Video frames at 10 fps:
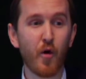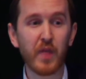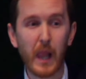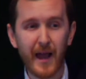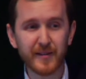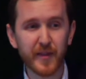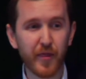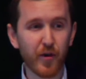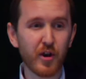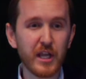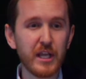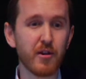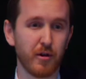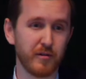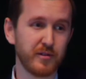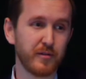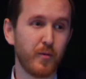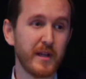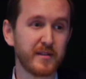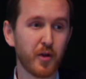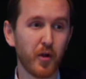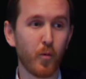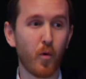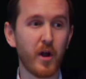over the last 30 years, we installed